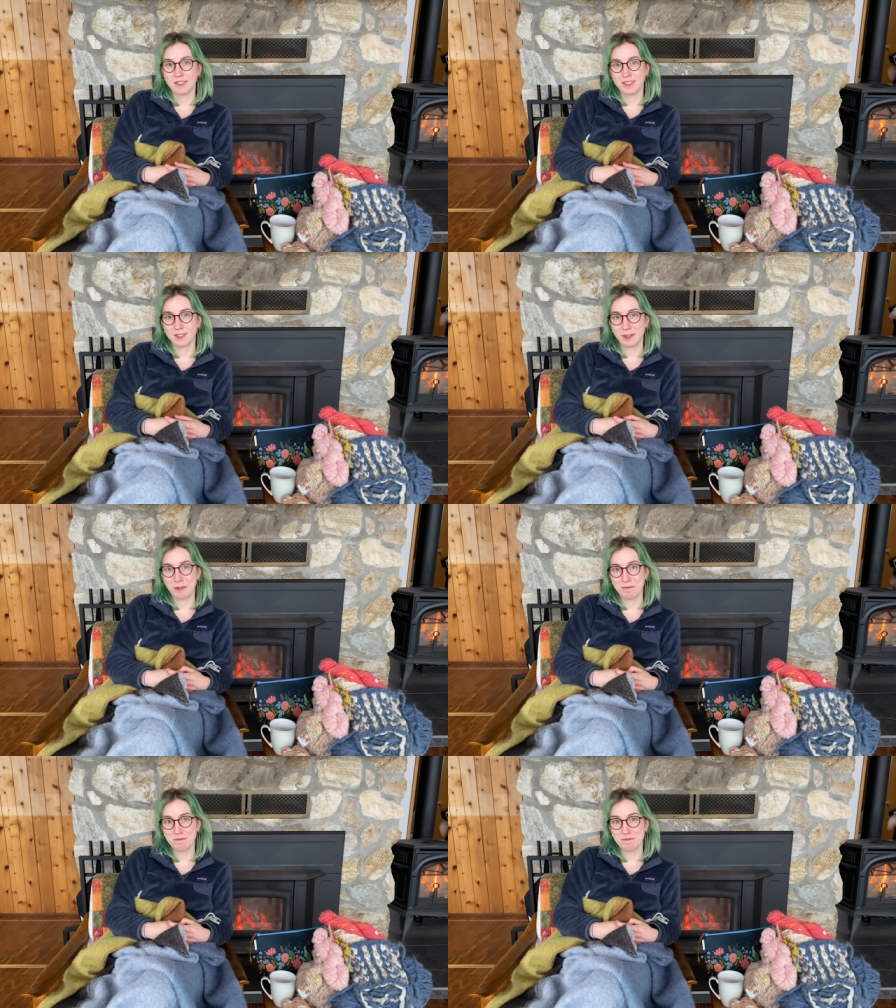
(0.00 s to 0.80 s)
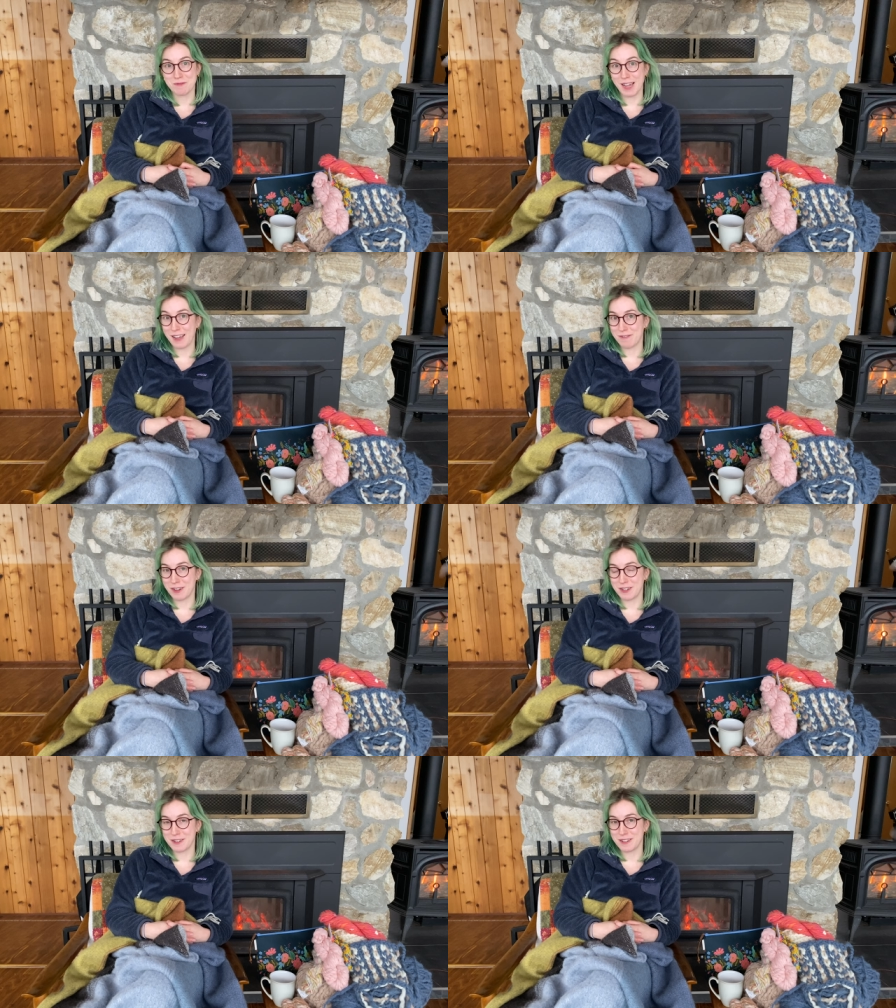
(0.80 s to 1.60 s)
So yeah,
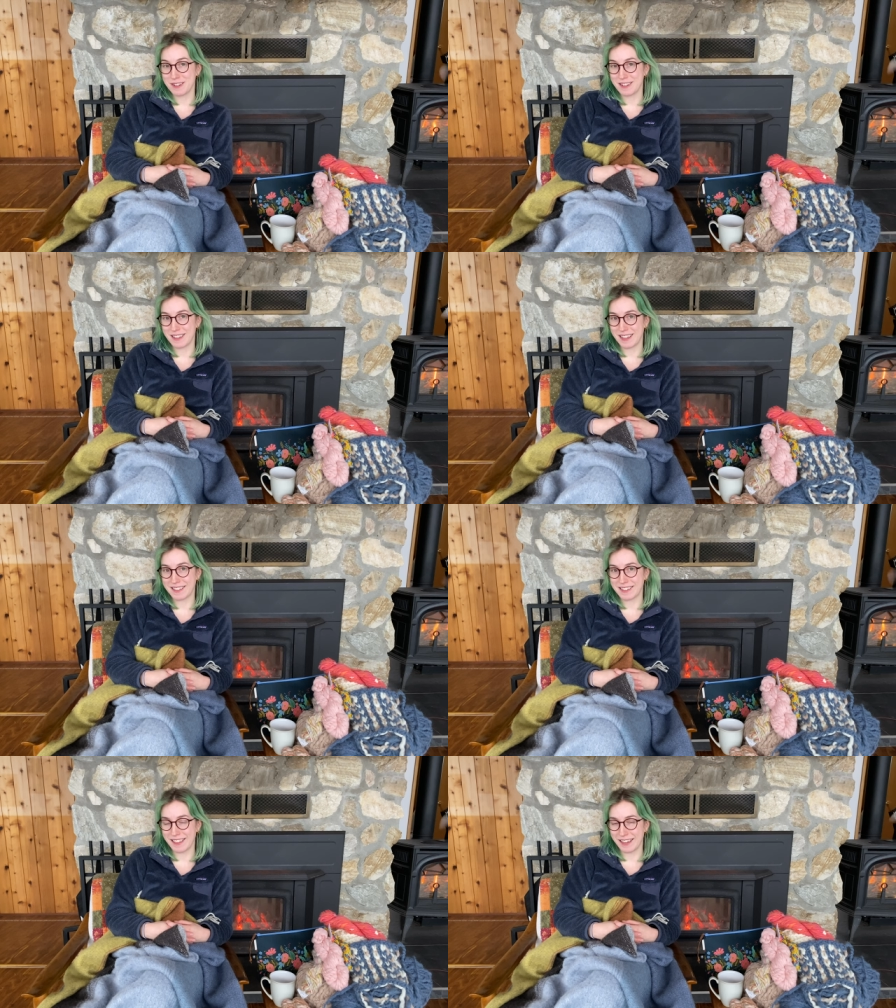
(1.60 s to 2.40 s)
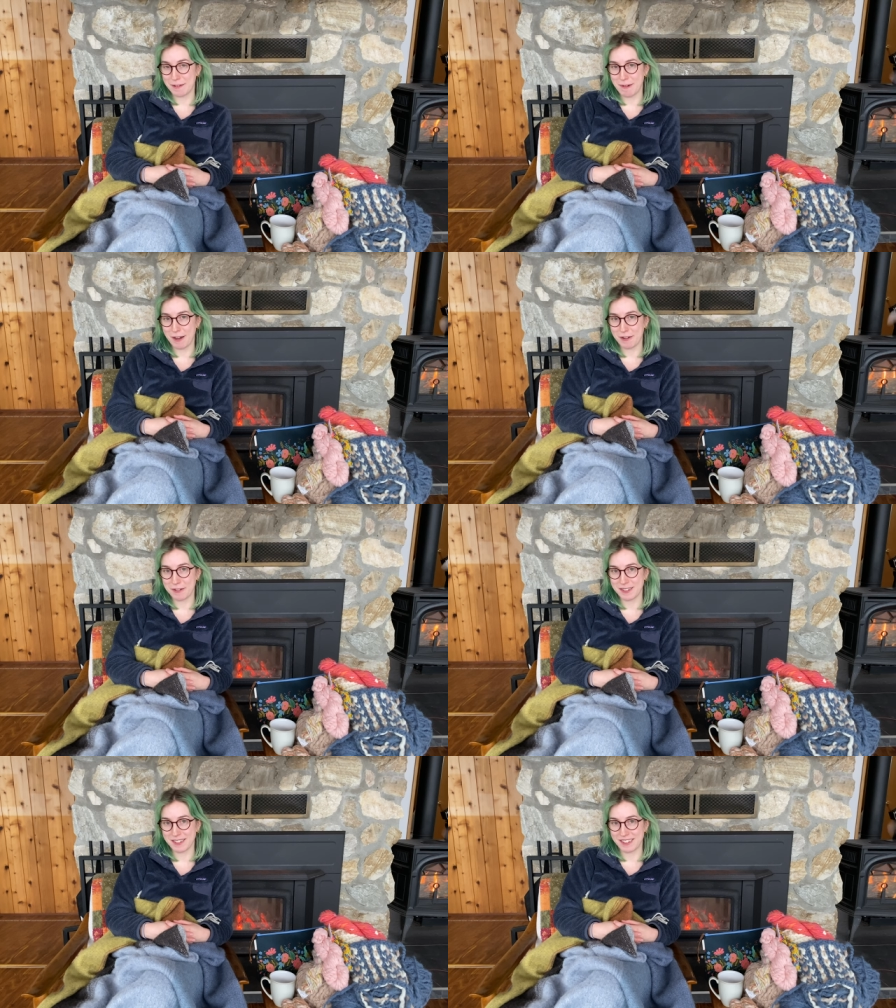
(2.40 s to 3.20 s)
fun things to think
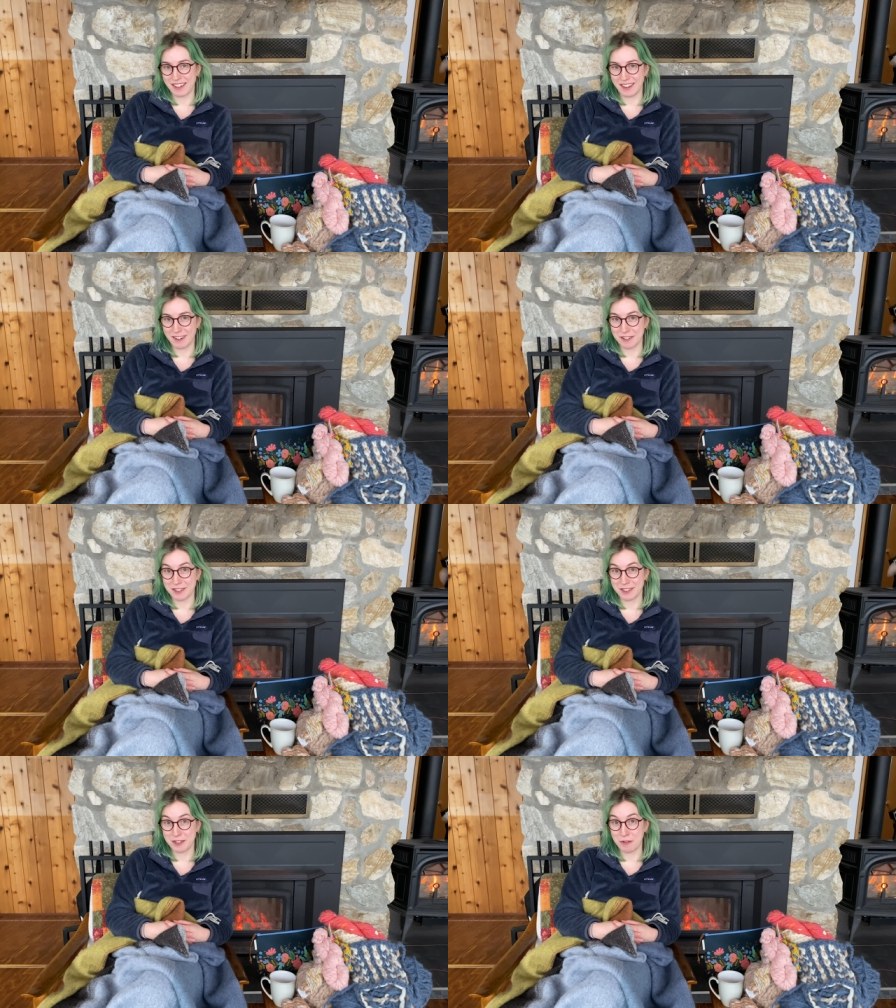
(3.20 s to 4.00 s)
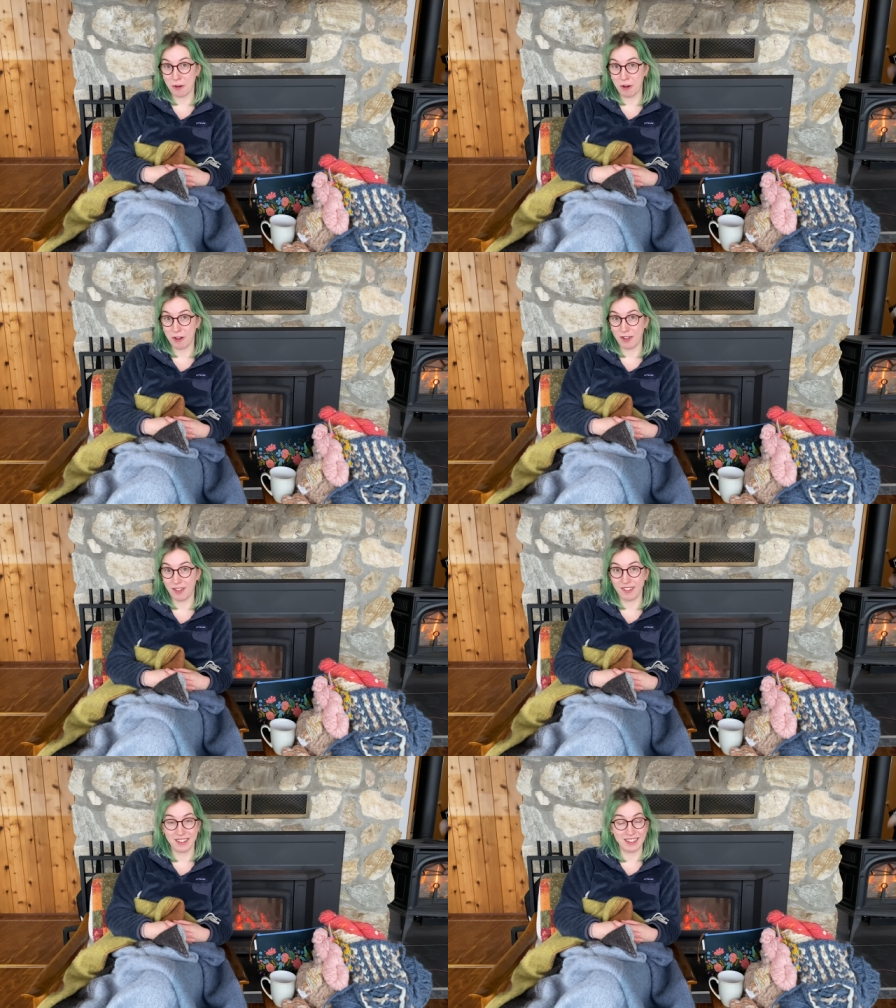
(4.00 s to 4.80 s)
about and I'll see you
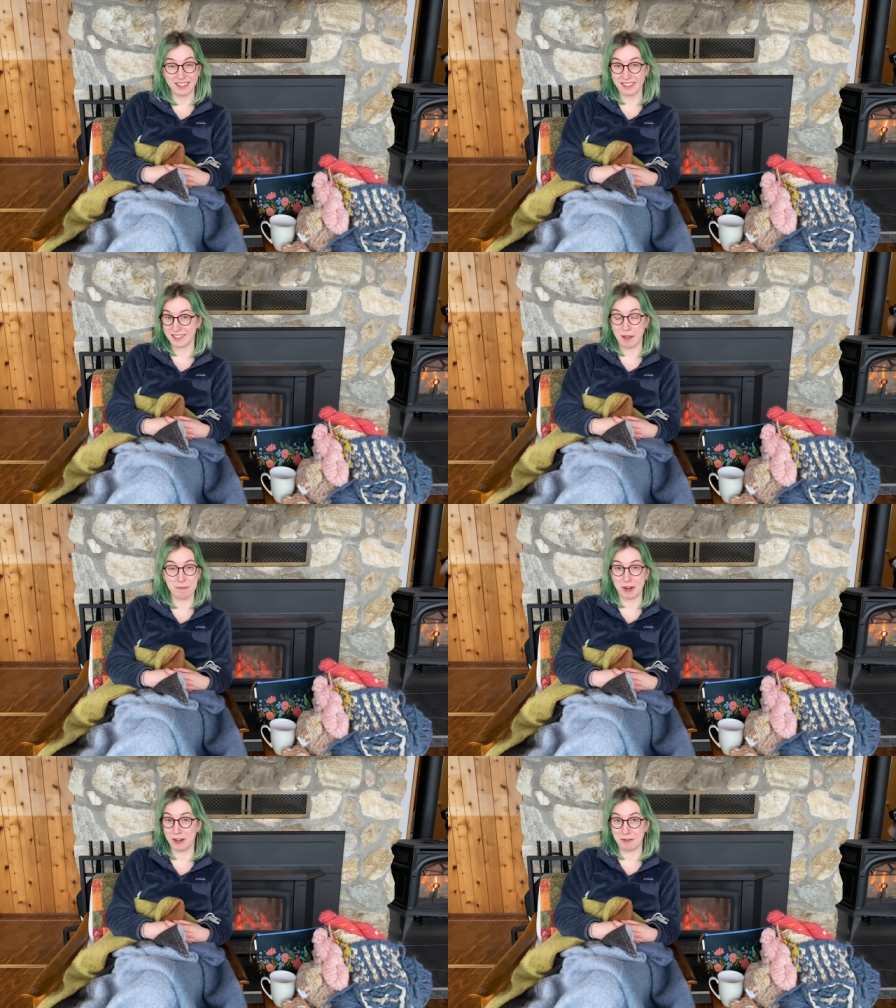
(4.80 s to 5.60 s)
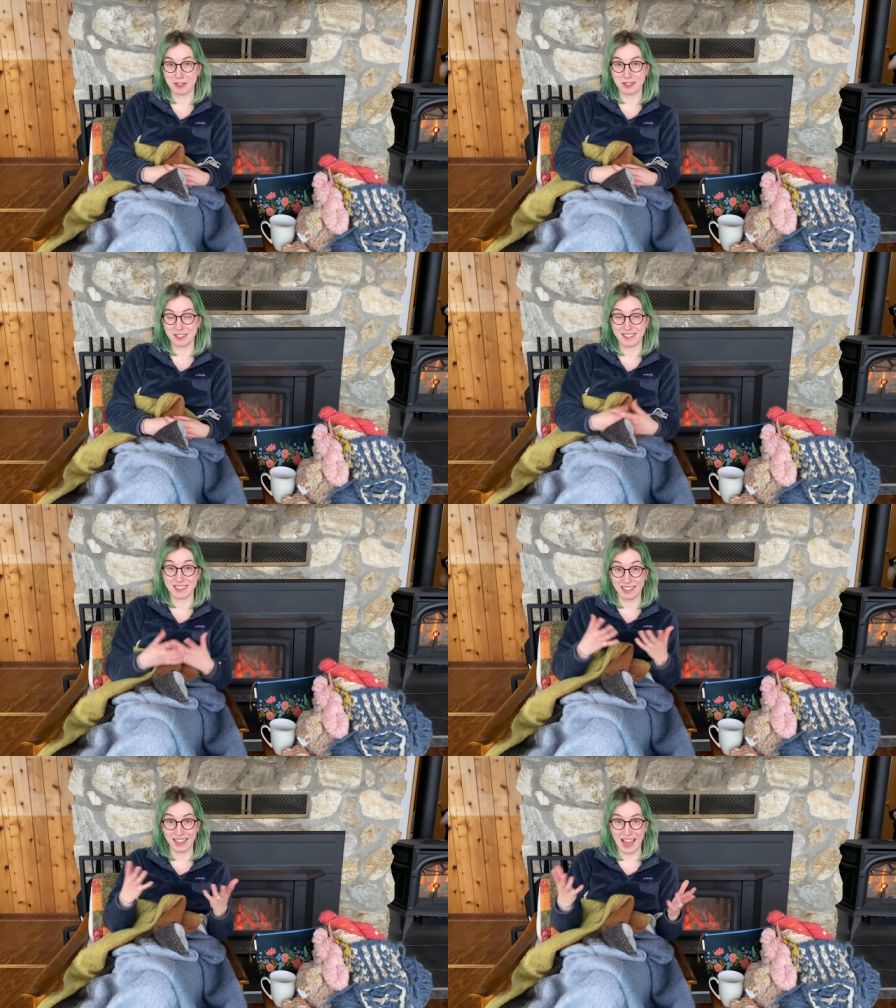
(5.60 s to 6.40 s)
all in December which is
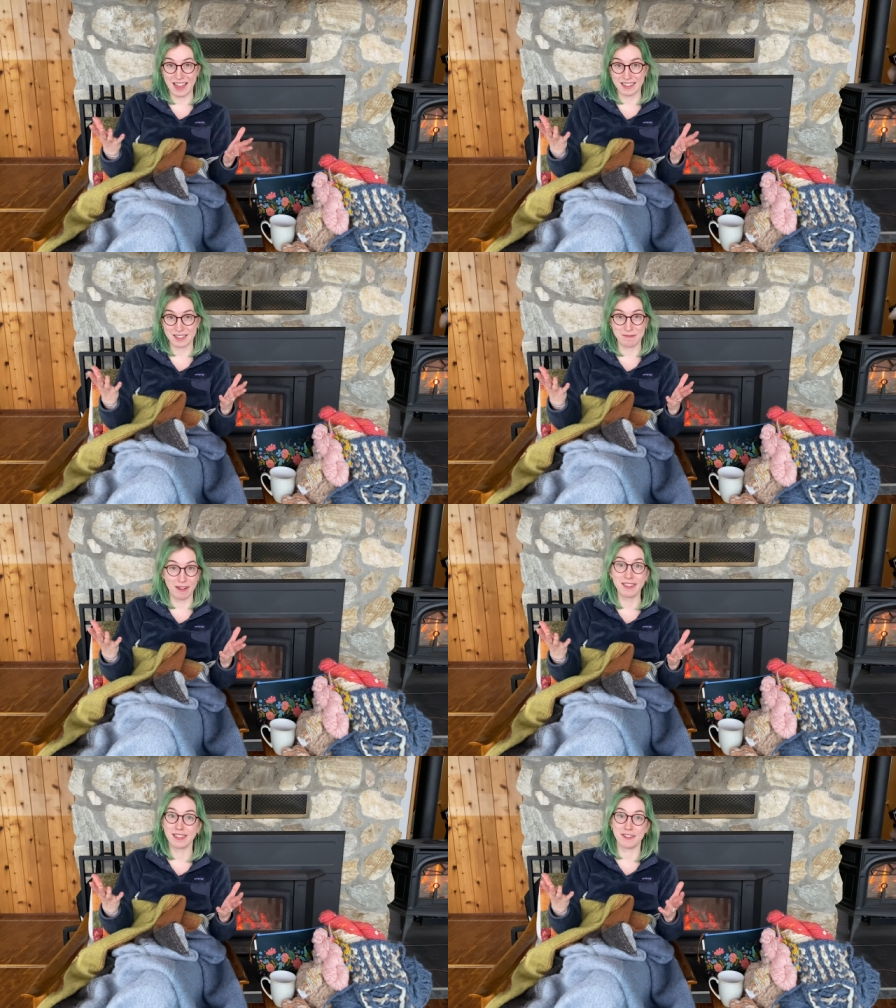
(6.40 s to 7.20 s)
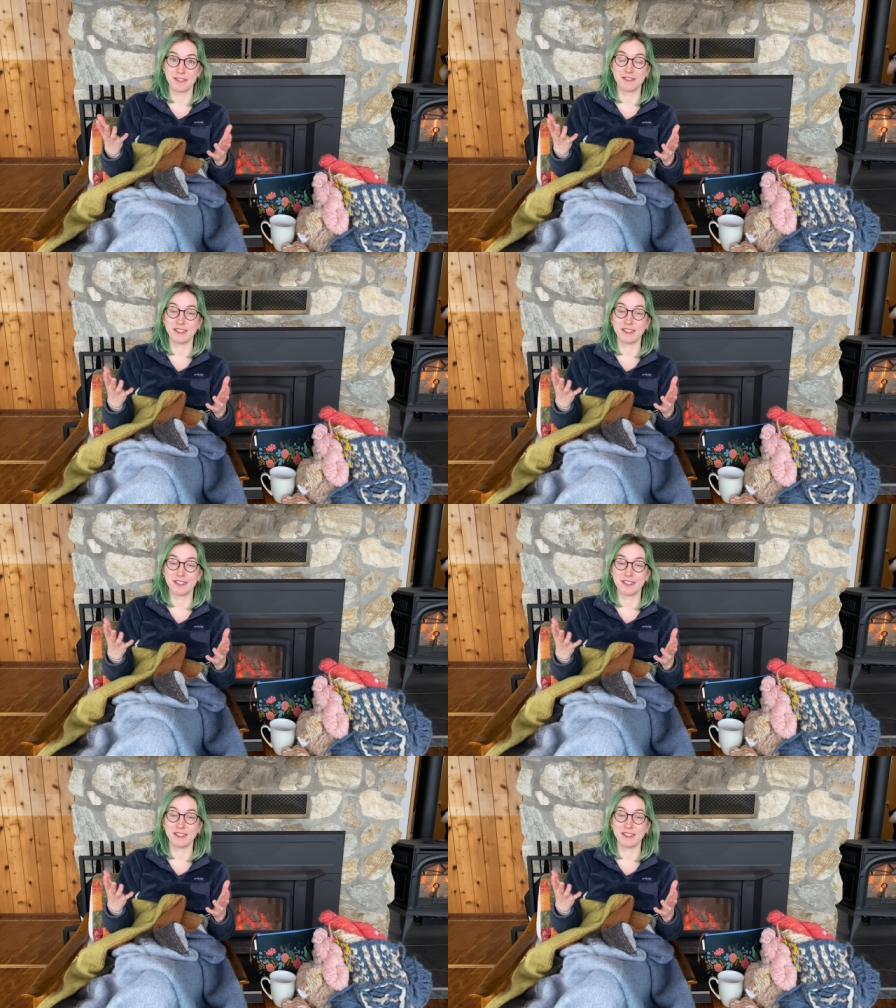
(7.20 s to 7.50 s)
the last month of